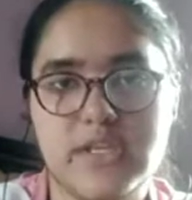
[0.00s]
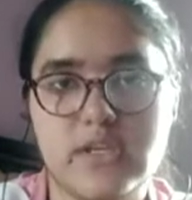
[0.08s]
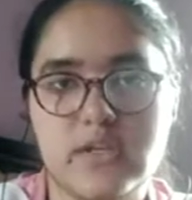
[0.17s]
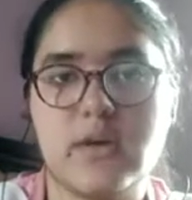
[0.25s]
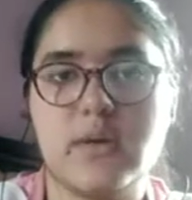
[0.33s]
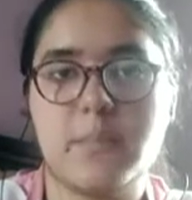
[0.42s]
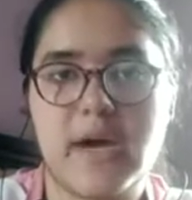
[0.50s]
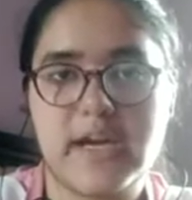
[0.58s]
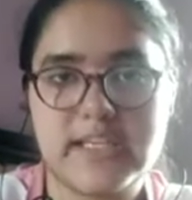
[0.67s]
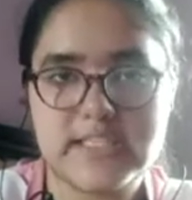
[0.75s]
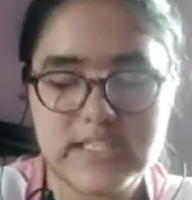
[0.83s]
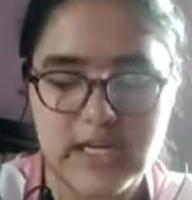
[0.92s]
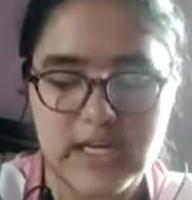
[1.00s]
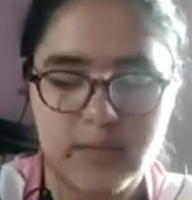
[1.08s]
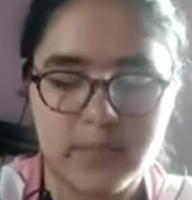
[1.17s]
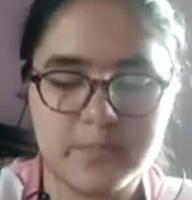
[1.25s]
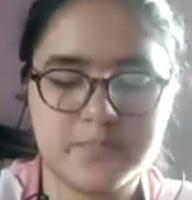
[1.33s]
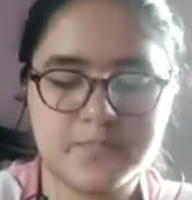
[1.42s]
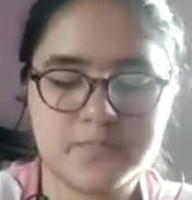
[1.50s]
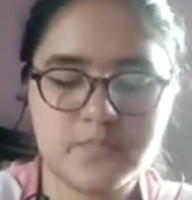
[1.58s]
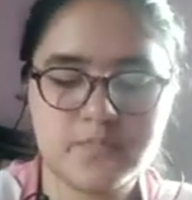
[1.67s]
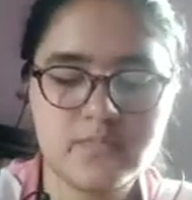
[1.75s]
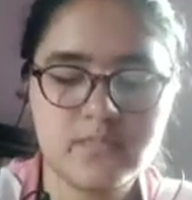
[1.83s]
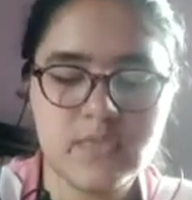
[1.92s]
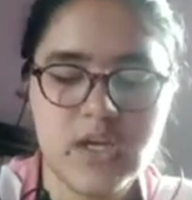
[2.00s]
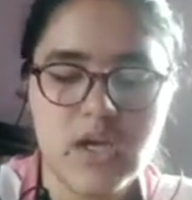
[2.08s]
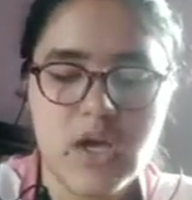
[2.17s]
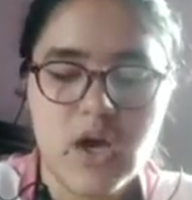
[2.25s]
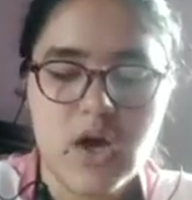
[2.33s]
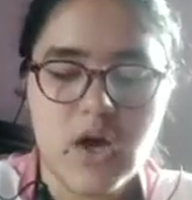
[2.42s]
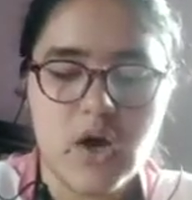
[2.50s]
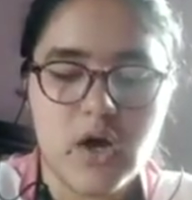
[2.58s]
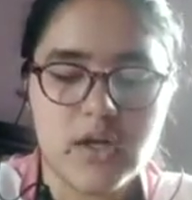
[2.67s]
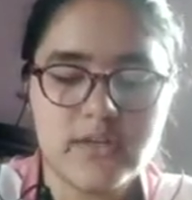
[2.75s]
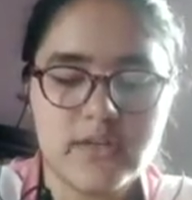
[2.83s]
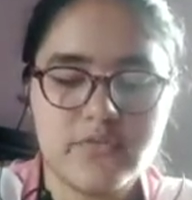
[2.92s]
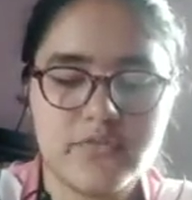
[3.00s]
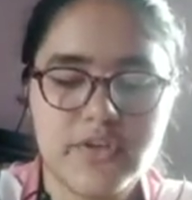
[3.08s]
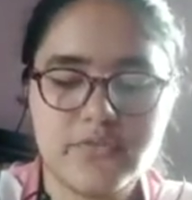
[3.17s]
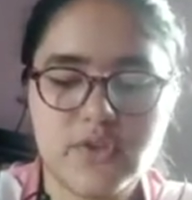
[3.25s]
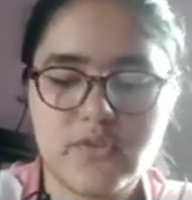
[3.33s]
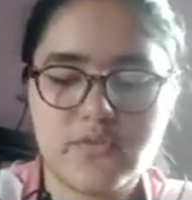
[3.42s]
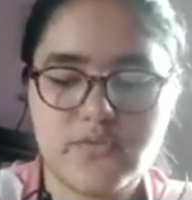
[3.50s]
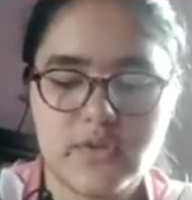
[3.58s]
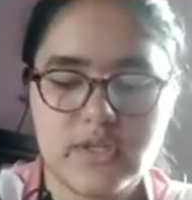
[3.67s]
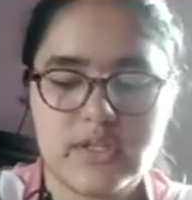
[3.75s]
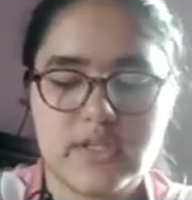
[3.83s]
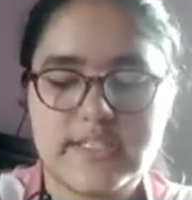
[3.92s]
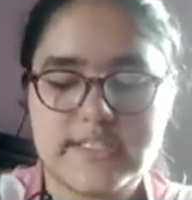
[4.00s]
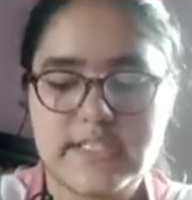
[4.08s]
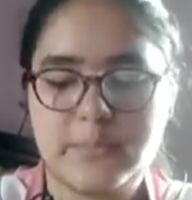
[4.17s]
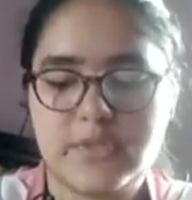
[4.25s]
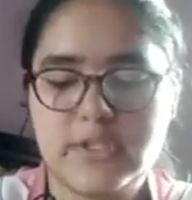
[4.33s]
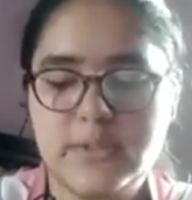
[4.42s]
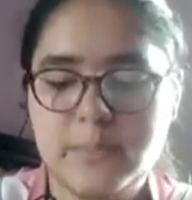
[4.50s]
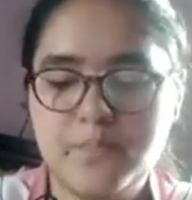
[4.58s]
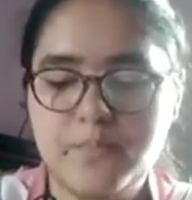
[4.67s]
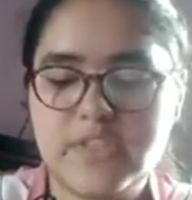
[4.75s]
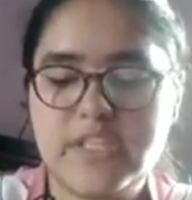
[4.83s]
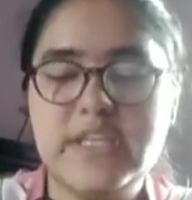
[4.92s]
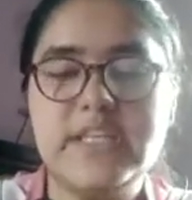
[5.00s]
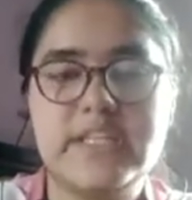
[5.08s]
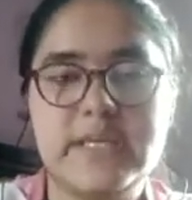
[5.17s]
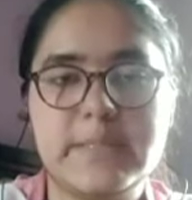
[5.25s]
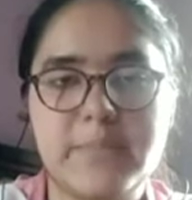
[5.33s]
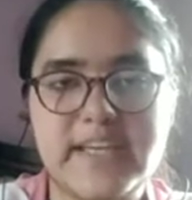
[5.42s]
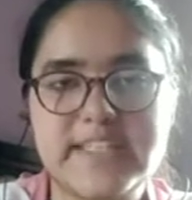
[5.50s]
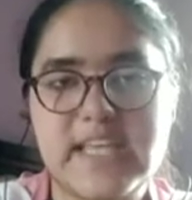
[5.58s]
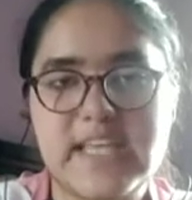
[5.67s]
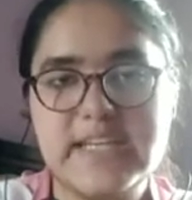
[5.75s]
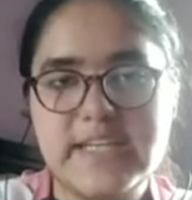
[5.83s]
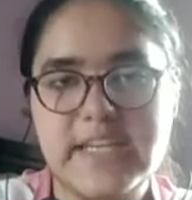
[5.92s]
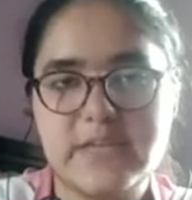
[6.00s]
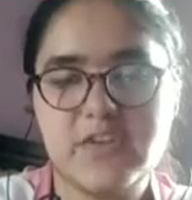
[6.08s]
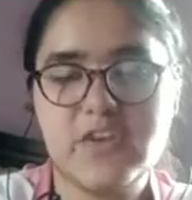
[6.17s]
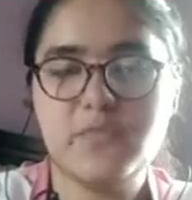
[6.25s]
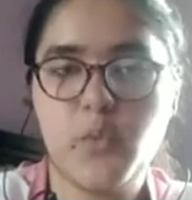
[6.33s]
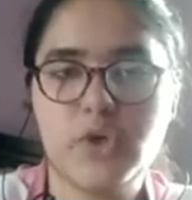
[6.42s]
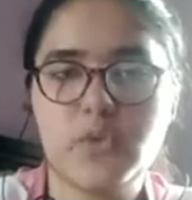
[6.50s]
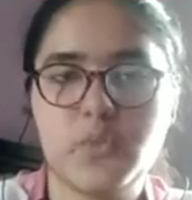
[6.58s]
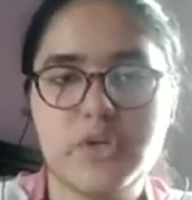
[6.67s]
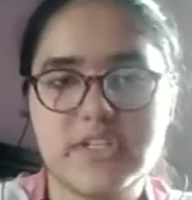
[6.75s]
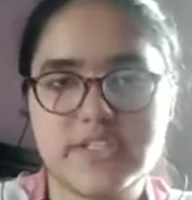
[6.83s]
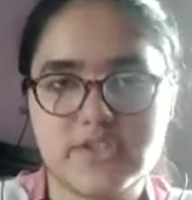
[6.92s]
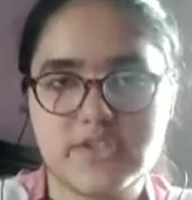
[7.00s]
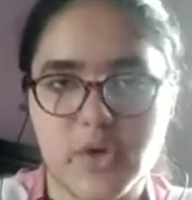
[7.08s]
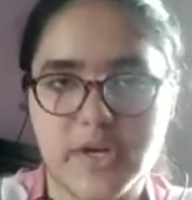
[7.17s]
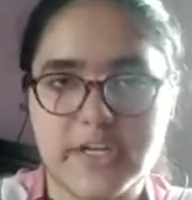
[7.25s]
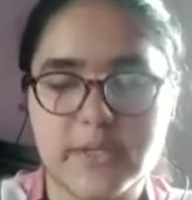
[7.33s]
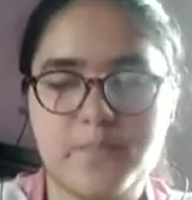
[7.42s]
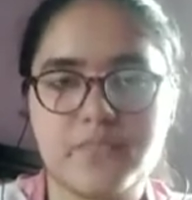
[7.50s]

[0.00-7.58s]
uh, Pakistan. On 5th of uh, December, the Pakistani Navy port were destroyed.